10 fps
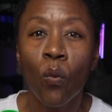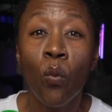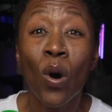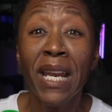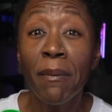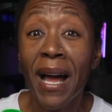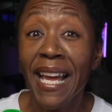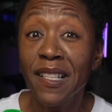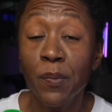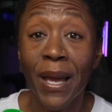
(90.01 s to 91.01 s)
what am
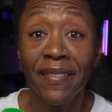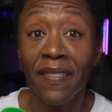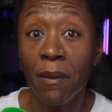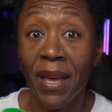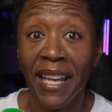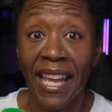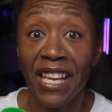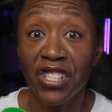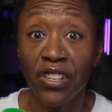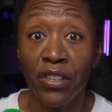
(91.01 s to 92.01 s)
I expecting the
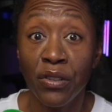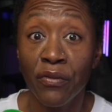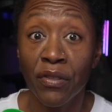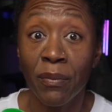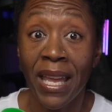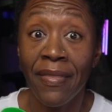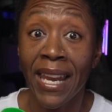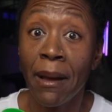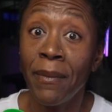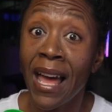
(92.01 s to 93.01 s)
medication to do for me
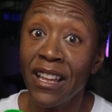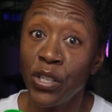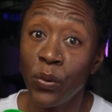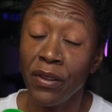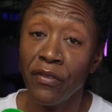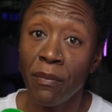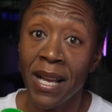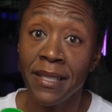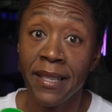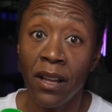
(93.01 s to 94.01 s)
that I'm not doing for
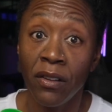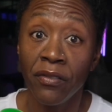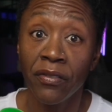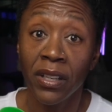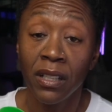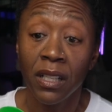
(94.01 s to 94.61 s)
myself?